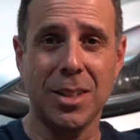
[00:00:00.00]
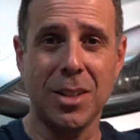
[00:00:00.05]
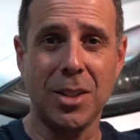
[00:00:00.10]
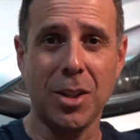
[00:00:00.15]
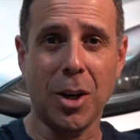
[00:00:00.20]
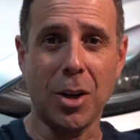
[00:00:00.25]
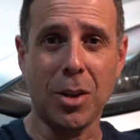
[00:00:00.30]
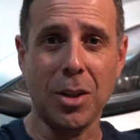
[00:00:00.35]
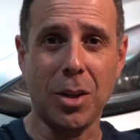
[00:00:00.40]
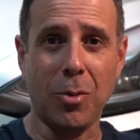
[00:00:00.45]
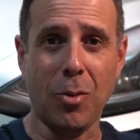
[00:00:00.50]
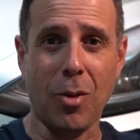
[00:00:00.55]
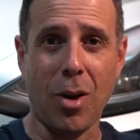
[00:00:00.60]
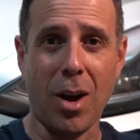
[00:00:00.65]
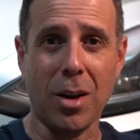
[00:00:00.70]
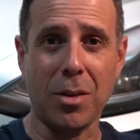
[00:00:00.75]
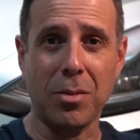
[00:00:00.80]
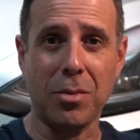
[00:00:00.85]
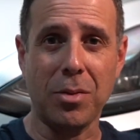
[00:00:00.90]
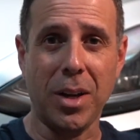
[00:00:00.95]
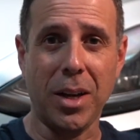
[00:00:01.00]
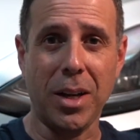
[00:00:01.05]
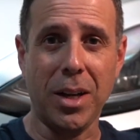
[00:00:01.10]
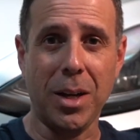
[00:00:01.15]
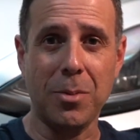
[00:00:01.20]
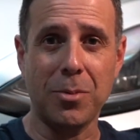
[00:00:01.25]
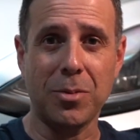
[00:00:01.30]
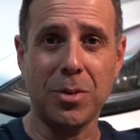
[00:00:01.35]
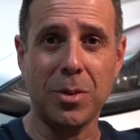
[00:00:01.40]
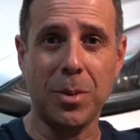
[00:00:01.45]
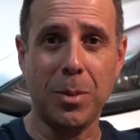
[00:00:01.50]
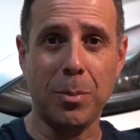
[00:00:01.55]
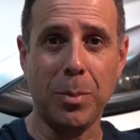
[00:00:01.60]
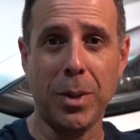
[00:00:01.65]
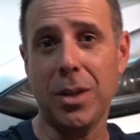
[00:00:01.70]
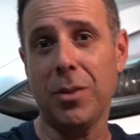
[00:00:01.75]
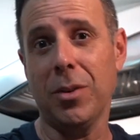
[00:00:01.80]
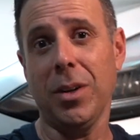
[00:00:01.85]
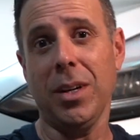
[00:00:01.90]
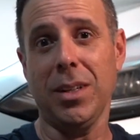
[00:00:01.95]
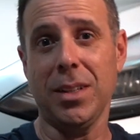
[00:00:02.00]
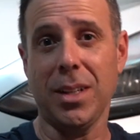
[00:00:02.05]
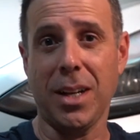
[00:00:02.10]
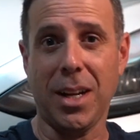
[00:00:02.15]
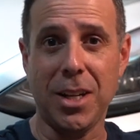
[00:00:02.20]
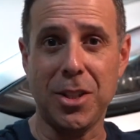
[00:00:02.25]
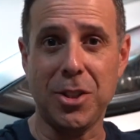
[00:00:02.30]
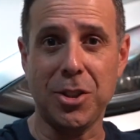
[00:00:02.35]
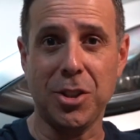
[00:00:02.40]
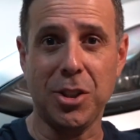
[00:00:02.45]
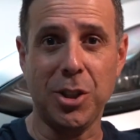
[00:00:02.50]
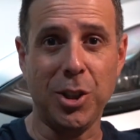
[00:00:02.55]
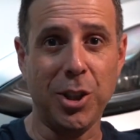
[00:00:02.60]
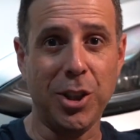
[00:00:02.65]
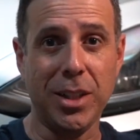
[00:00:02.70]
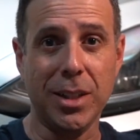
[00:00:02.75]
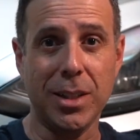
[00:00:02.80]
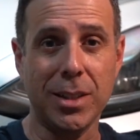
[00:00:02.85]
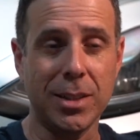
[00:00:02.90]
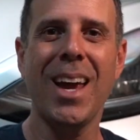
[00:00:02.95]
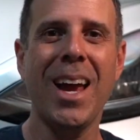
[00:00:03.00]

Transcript: gnarly rock flying up from a big rig that hits your hood.